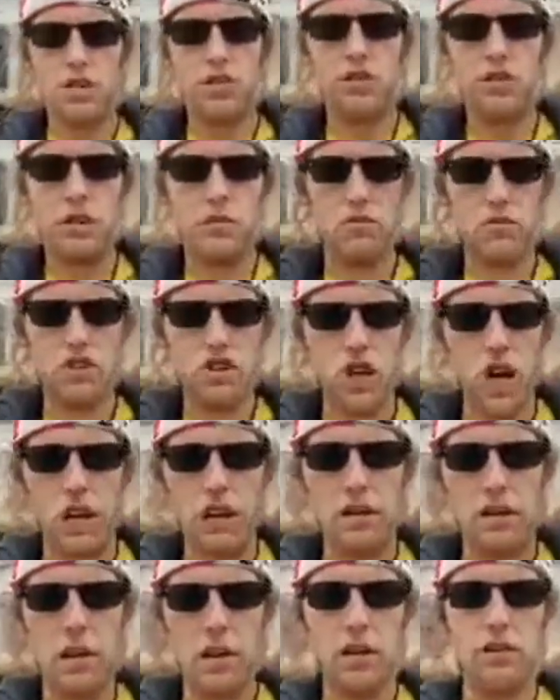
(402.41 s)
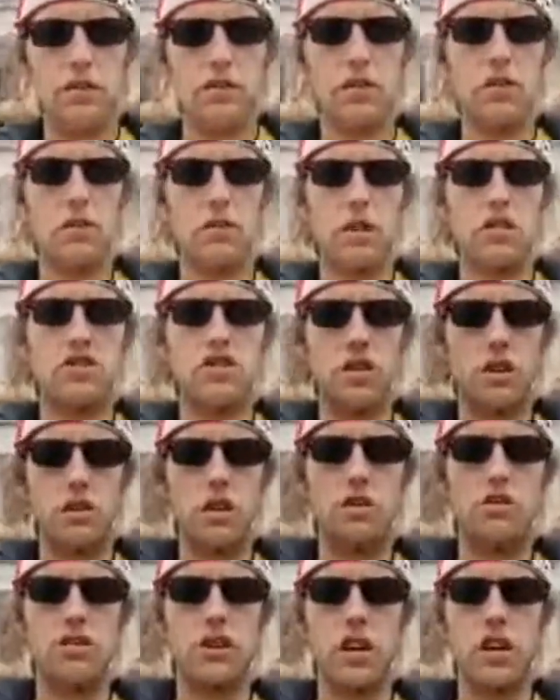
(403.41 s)
subject us to a
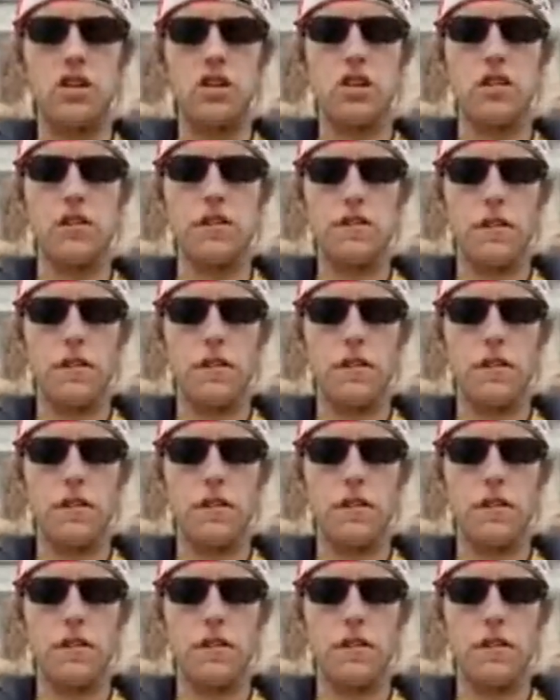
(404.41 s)
jurisdiction